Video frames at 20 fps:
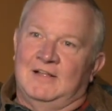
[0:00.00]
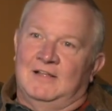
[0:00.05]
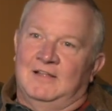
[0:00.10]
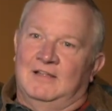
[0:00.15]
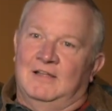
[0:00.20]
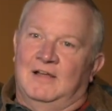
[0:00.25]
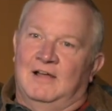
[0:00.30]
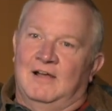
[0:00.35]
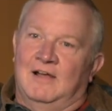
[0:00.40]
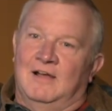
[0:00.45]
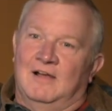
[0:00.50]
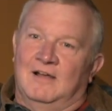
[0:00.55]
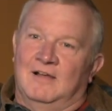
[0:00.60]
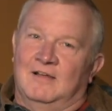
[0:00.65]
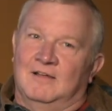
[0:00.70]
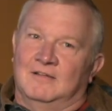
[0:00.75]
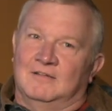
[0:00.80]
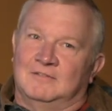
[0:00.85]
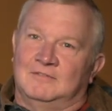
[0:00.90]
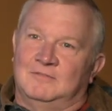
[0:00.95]

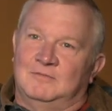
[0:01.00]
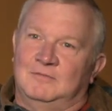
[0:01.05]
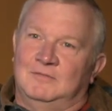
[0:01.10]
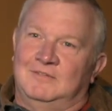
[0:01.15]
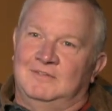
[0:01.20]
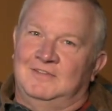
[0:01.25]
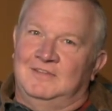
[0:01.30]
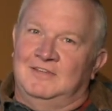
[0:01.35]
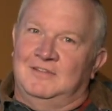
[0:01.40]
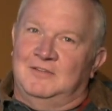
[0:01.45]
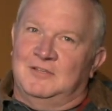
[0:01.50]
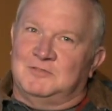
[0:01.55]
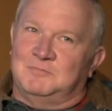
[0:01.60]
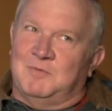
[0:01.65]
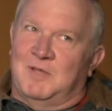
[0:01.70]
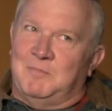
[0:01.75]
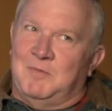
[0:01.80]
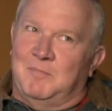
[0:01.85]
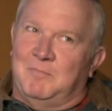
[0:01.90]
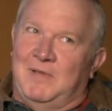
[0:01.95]
uh, this
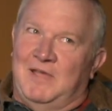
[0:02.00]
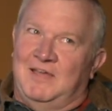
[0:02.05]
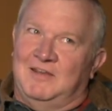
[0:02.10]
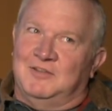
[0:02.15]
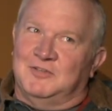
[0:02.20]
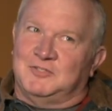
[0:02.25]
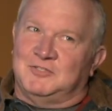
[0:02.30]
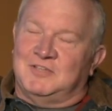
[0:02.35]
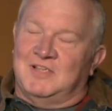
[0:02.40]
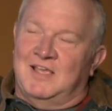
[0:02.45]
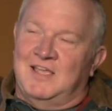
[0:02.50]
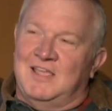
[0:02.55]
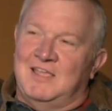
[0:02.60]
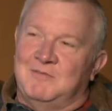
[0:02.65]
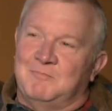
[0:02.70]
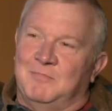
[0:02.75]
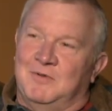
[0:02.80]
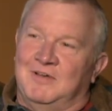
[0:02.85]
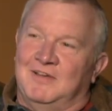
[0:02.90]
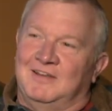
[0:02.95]
may be bad to say,
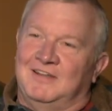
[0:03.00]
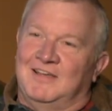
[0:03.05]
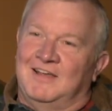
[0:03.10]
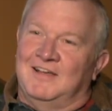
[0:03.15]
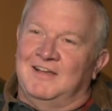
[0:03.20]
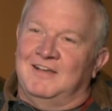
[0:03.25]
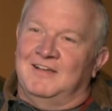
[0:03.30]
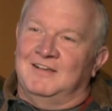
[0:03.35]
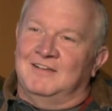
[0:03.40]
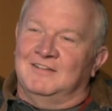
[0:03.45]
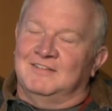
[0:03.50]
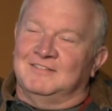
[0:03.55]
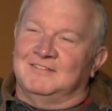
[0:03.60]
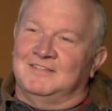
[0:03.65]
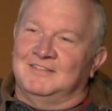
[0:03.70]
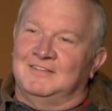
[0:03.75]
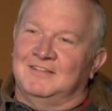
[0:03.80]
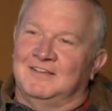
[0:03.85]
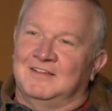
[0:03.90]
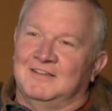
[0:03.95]
but uh,
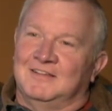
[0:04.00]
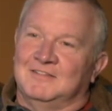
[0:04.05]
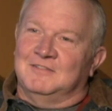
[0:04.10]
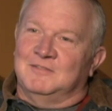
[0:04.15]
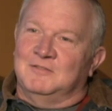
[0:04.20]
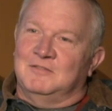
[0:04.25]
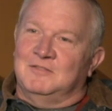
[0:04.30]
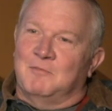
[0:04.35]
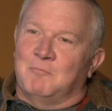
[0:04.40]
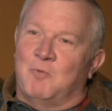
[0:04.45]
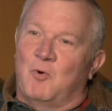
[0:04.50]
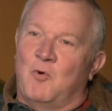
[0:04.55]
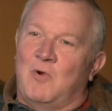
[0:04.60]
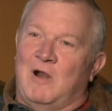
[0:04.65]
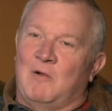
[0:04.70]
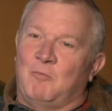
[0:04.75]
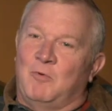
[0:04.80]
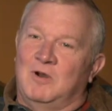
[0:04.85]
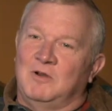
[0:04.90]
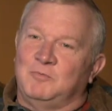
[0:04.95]
uh, the
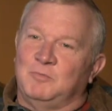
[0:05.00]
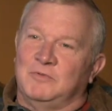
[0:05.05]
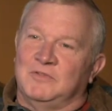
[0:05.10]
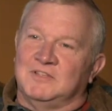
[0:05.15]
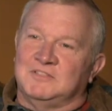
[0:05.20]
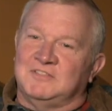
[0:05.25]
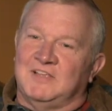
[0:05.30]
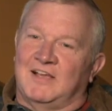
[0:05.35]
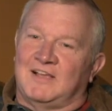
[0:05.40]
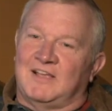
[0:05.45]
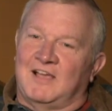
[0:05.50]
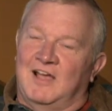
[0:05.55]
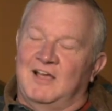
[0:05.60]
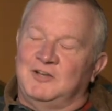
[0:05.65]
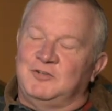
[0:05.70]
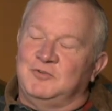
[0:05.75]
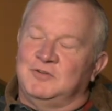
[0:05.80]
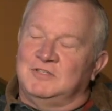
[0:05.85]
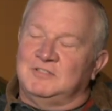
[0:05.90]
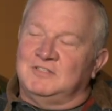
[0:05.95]
more I worked with a
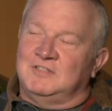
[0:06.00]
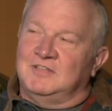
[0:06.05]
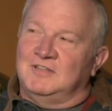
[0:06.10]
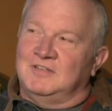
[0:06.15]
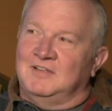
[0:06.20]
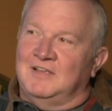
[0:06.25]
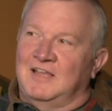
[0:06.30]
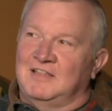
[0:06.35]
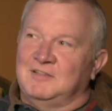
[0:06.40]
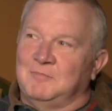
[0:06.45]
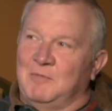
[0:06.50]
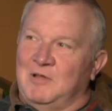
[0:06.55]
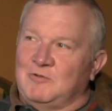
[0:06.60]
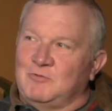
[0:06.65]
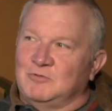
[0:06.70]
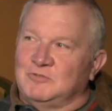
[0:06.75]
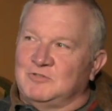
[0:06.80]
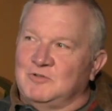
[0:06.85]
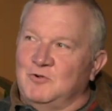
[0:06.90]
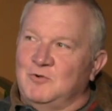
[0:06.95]
psychiatrist at the
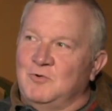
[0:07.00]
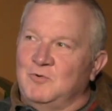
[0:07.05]
medical school,